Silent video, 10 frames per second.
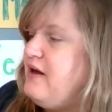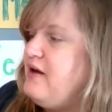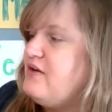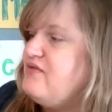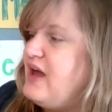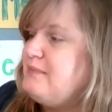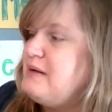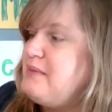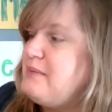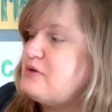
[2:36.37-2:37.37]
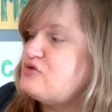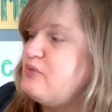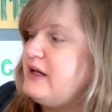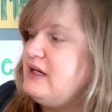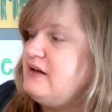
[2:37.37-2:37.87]
Family members
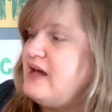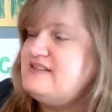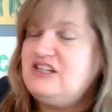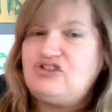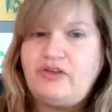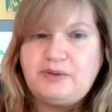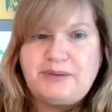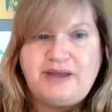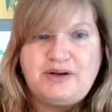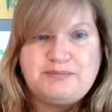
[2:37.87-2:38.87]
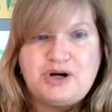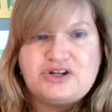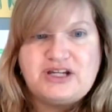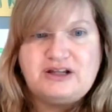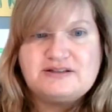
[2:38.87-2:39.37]
recognize each other by their
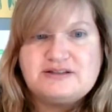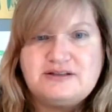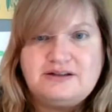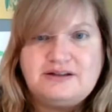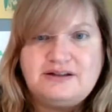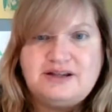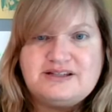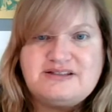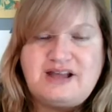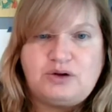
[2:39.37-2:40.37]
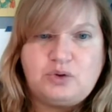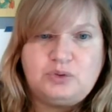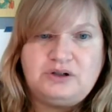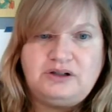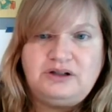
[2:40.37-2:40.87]
markings. Isn't that
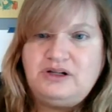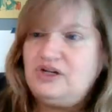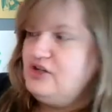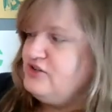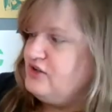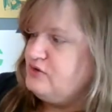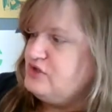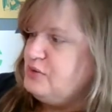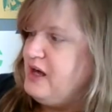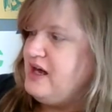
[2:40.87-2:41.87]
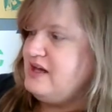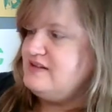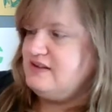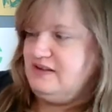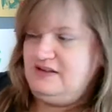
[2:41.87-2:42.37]
cool? So to
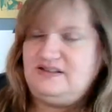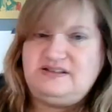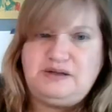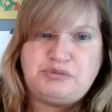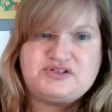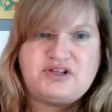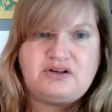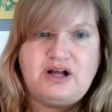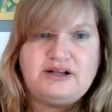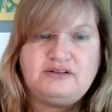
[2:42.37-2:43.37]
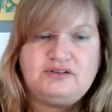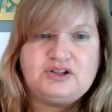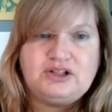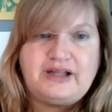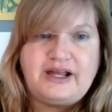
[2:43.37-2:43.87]
us, zebras all kind of
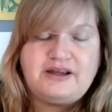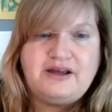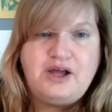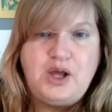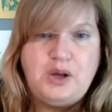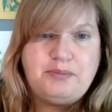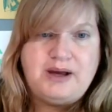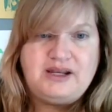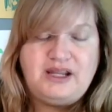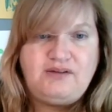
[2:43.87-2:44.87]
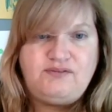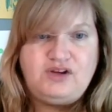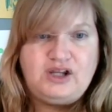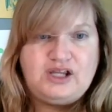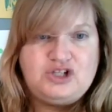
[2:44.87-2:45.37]
look alike. But if
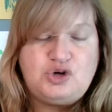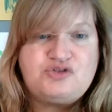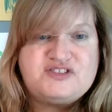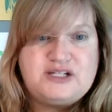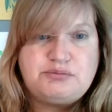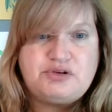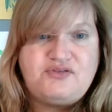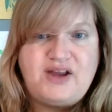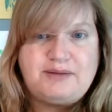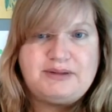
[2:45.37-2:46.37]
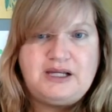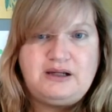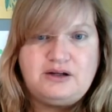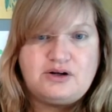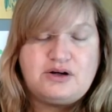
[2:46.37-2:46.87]
in your zebra
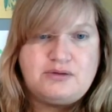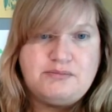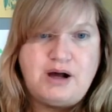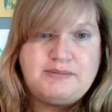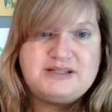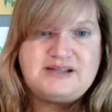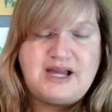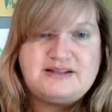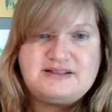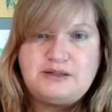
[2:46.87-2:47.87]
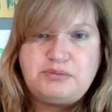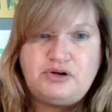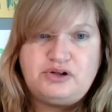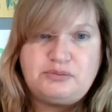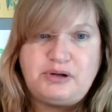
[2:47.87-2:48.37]
family, your mom and dad
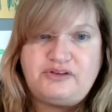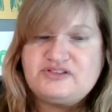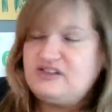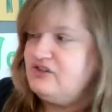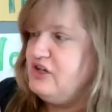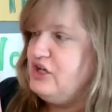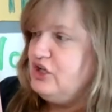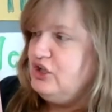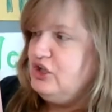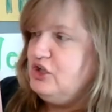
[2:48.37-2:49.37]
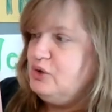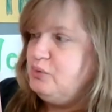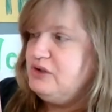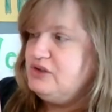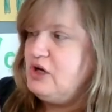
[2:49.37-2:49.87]
zebra, your brother, sister, you
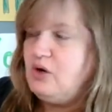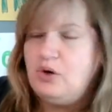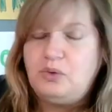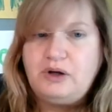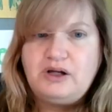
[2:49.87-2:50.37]
would know